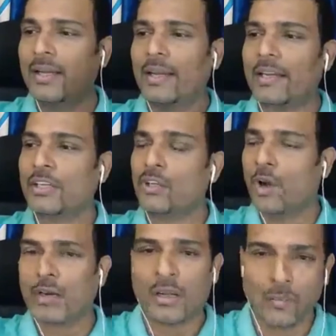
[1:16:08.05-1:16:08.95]
Let the
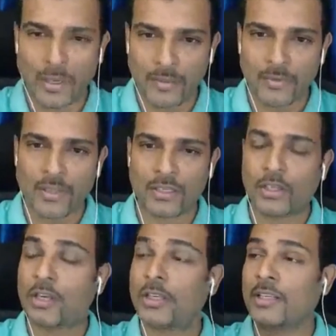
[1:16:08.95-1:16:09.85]
thought come in, that
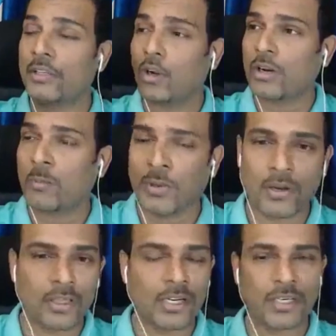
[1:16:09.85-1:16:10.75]
the thought appear,
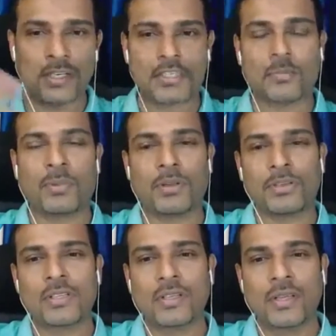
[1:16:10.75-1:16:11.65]
and then it disappears.